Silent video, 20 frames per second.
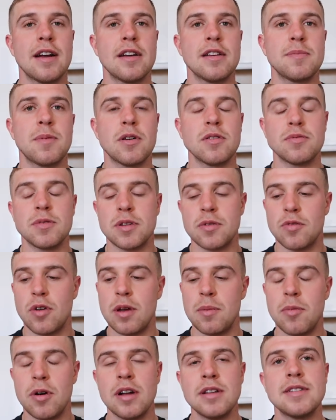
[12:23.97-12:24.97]
And I suppose with the
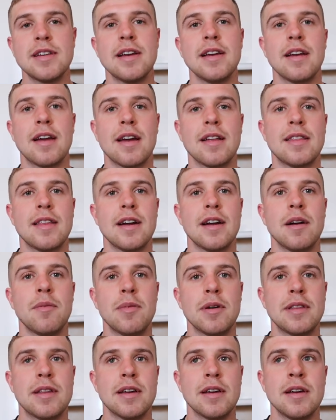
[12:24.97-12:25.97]
right mindset, you'll get there. And
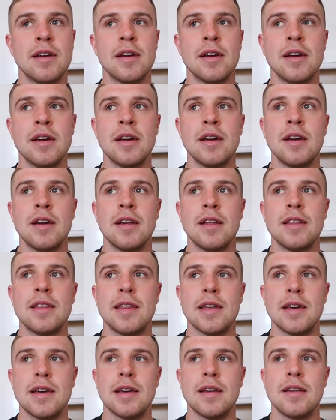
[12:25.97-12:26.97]
with
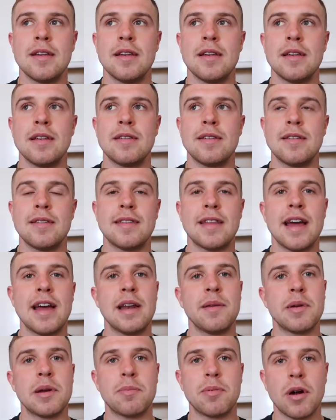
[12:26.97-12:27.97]
the
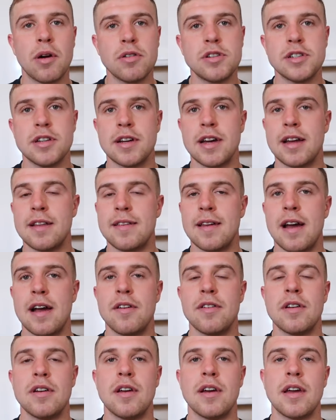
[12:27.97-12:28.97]
sustainable approach, you'll get
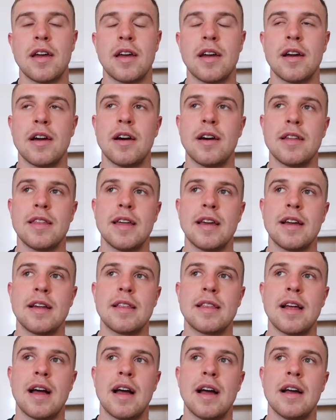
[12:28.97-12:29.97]
there. And like, I
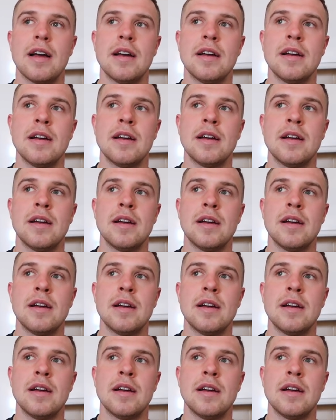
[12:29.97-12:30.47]
think that